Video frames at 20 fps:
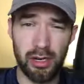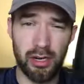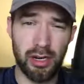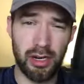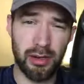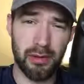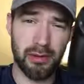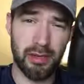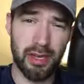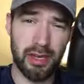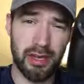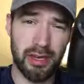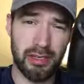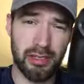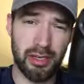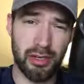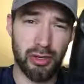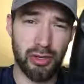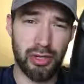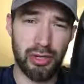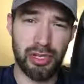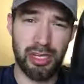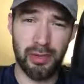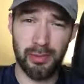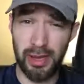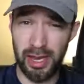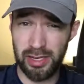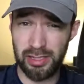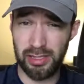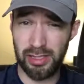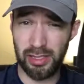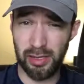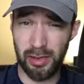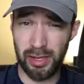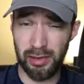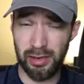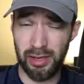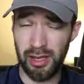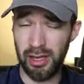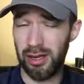Sorry, guys. I know you keep asking
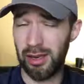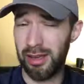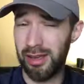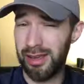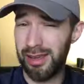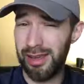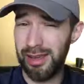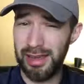about that.